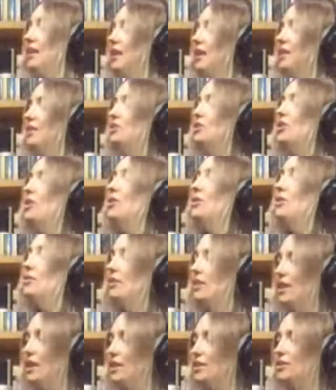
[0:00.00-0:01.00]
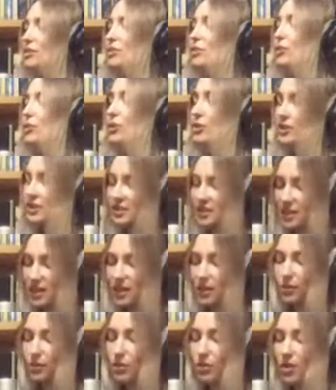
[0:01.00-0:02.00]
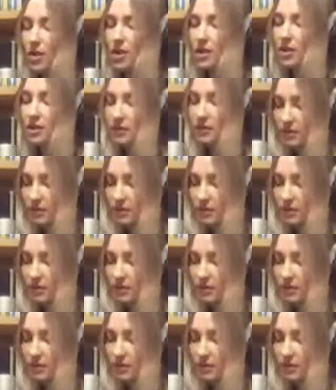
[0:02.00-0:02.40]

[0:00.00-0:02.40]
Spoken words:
Don't ask for a cigarette.